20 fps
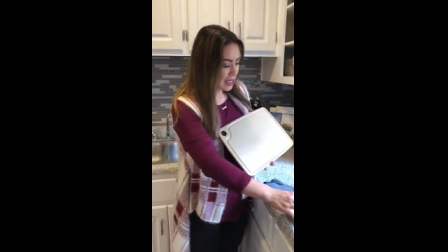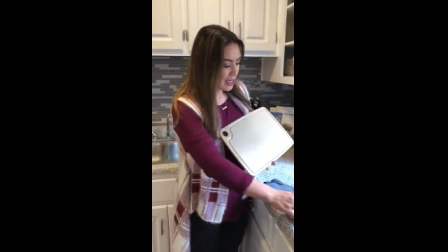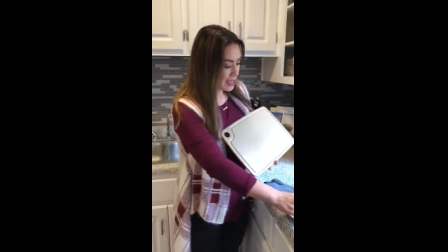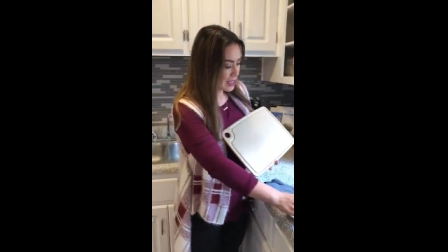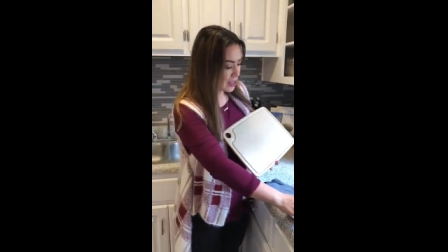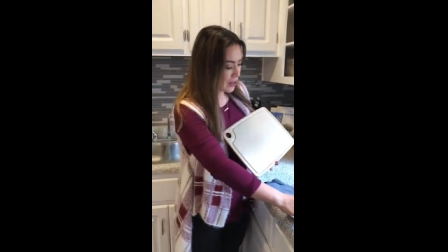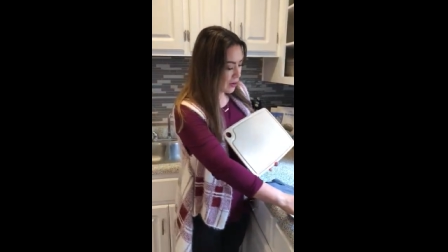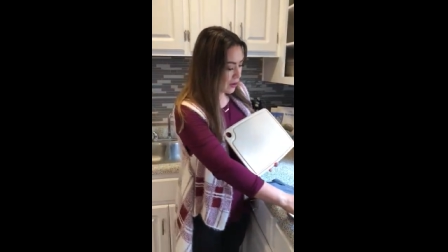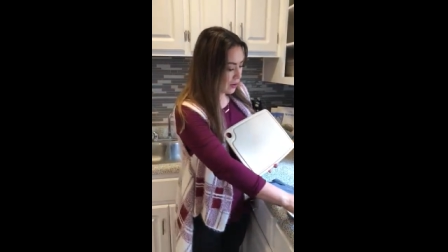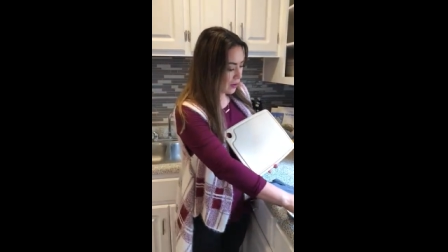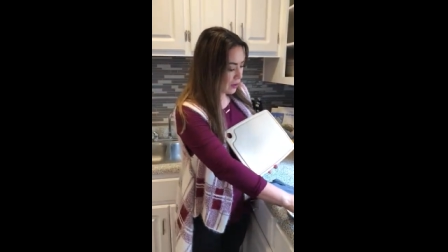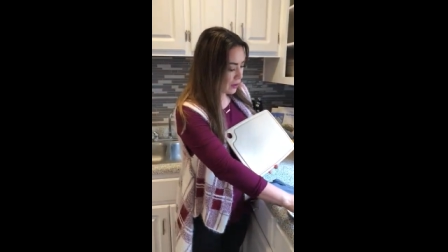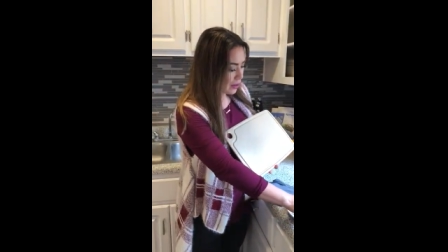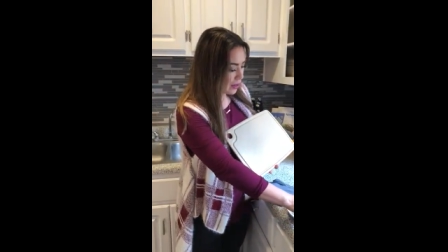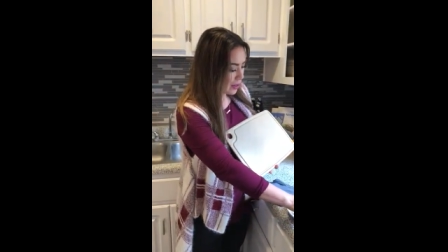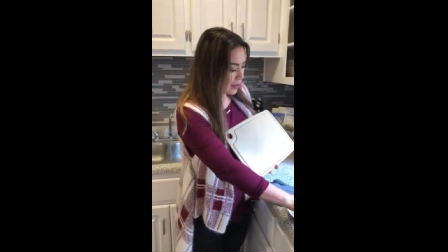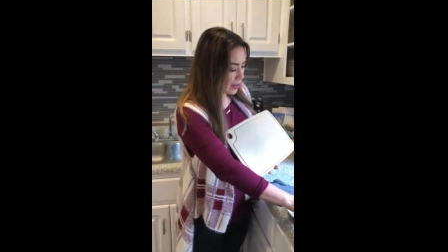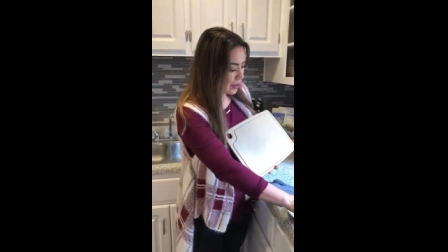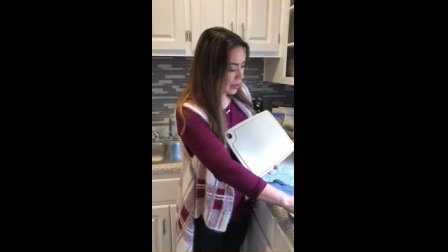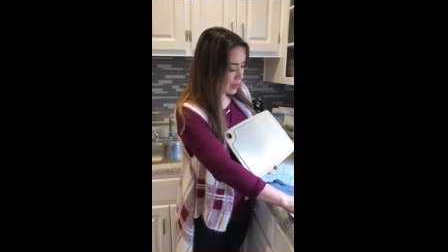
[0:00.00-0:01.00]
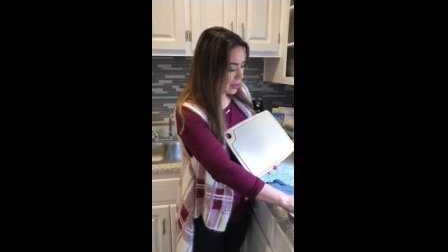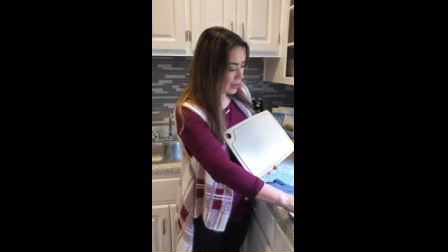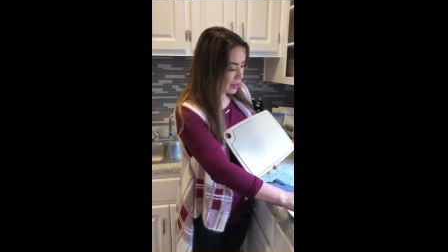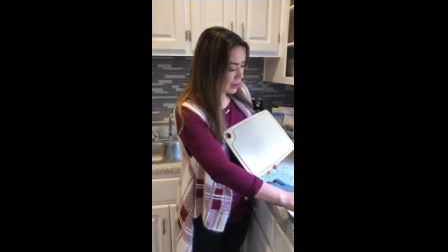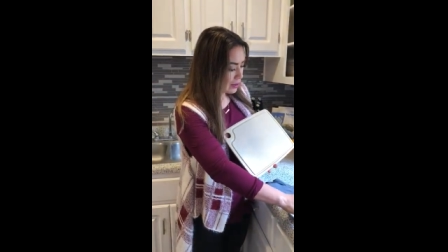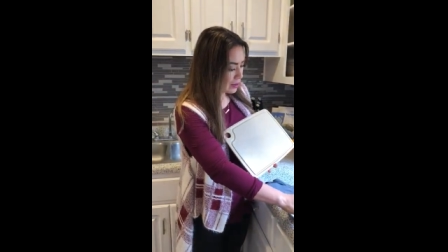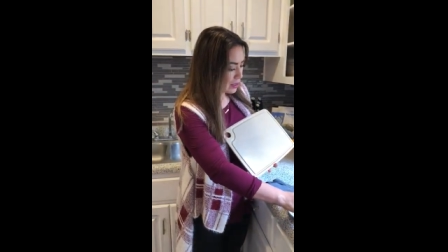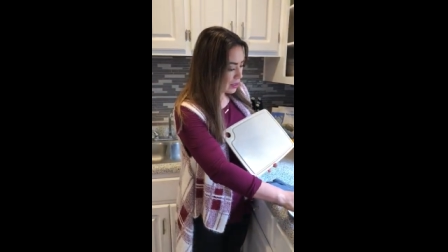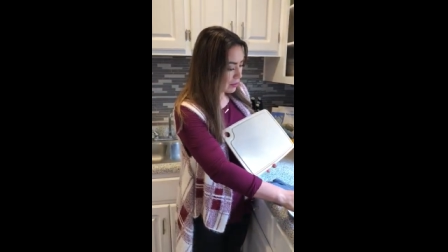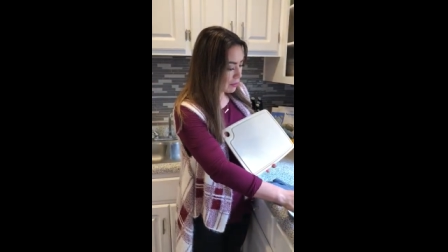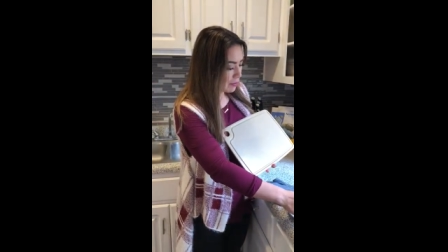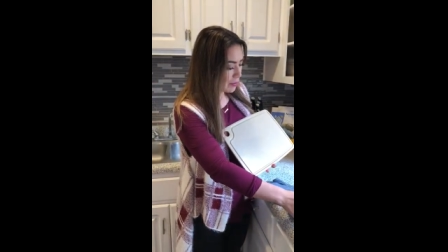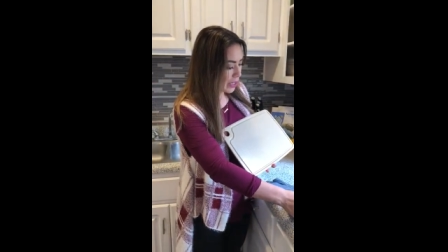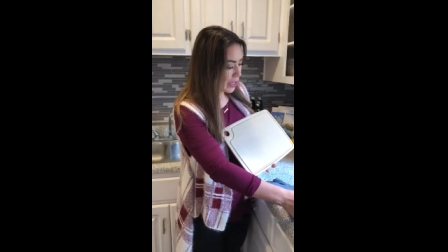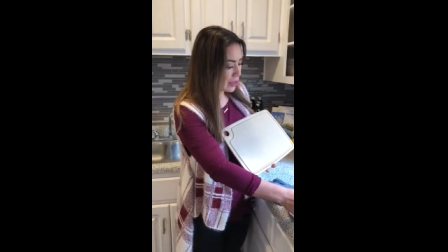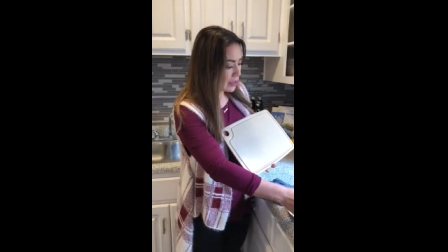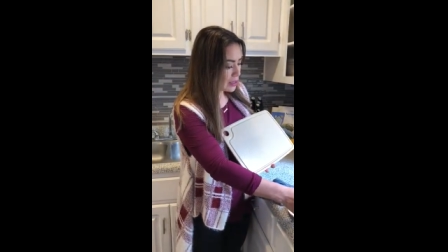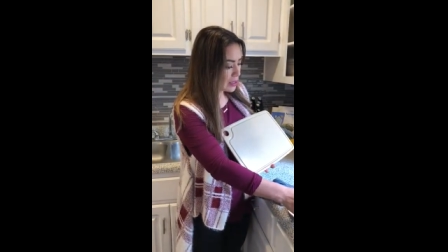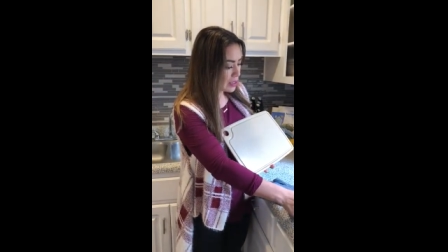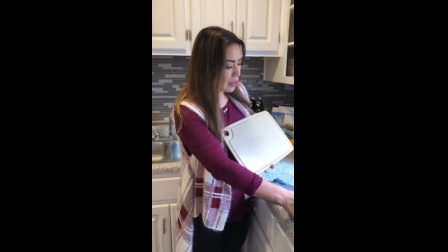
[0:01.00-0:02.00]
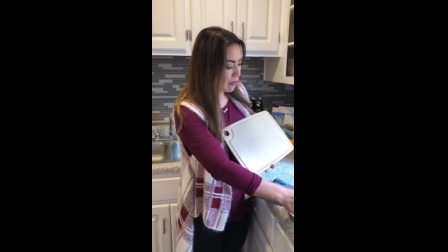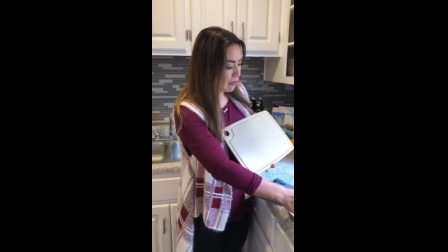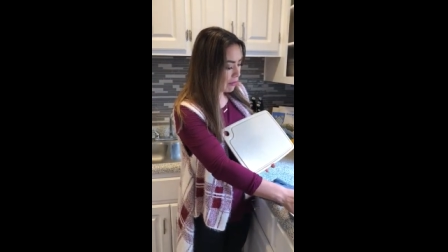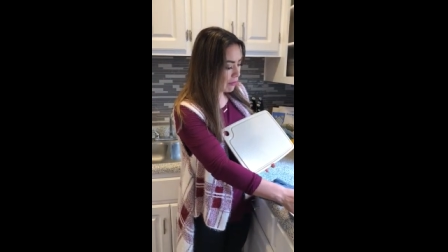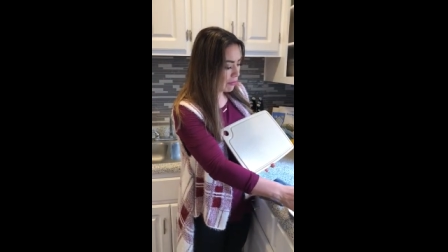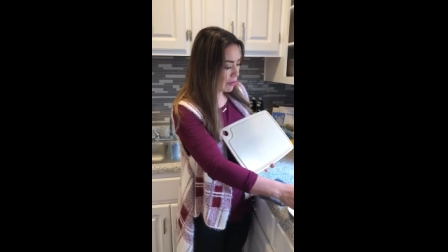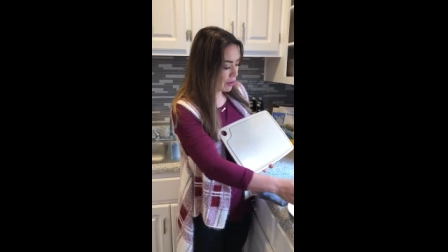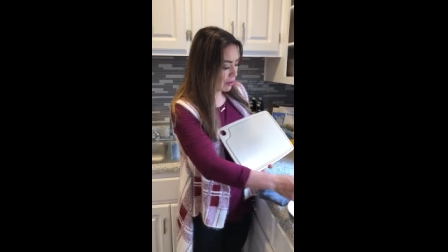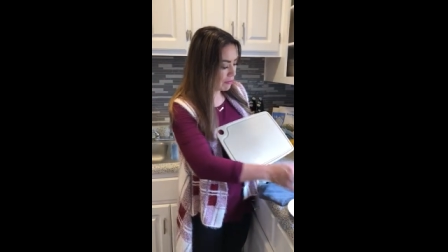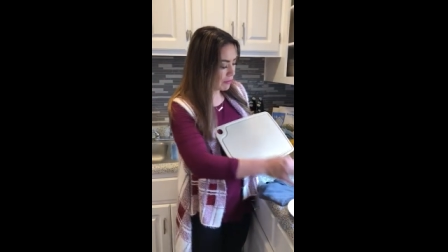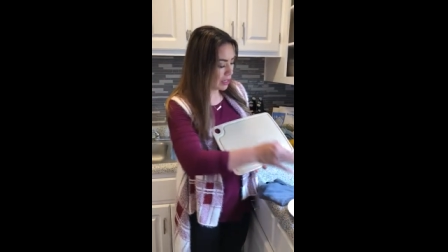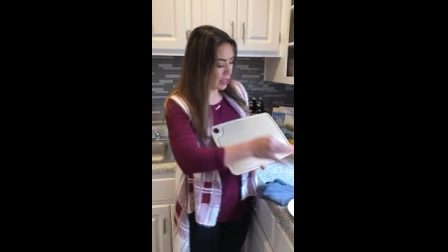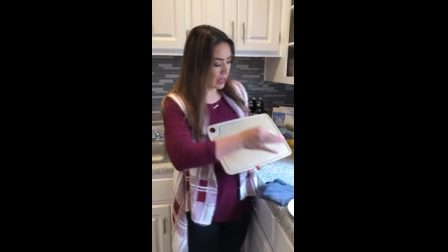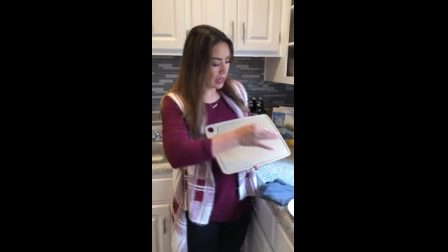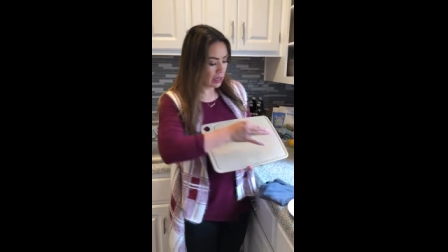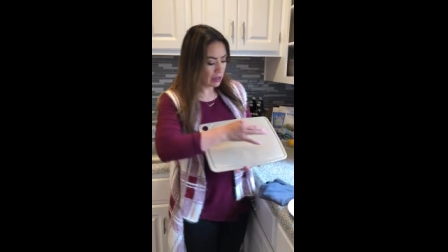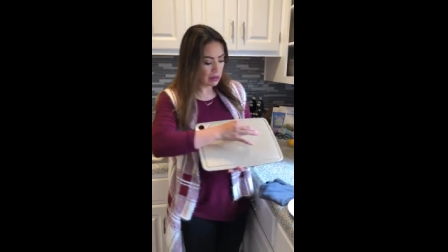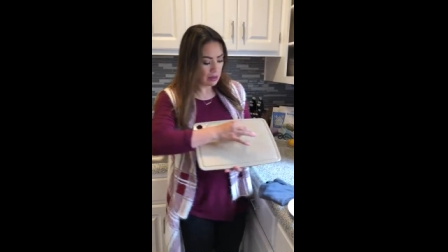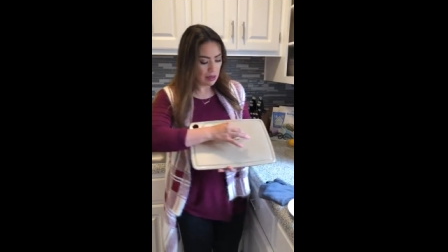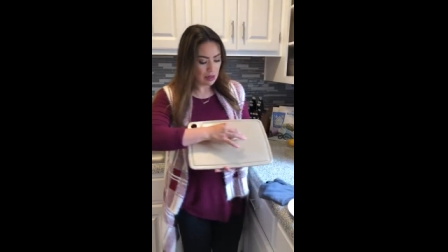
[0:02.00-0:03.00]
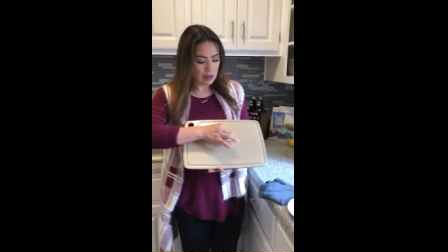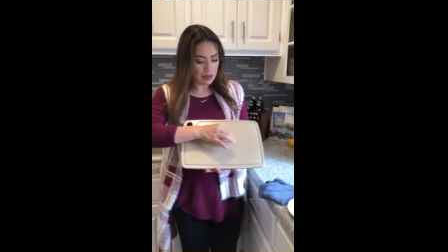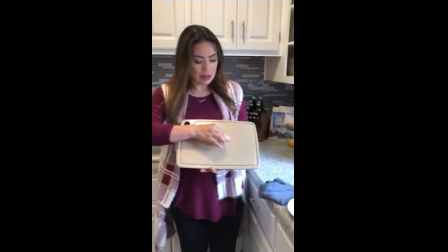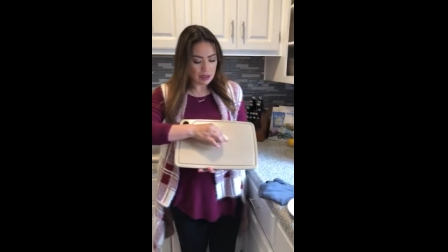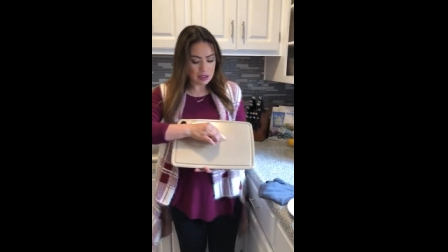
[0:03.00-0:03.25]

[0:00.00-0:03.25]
So bear yourself if you're a vegan.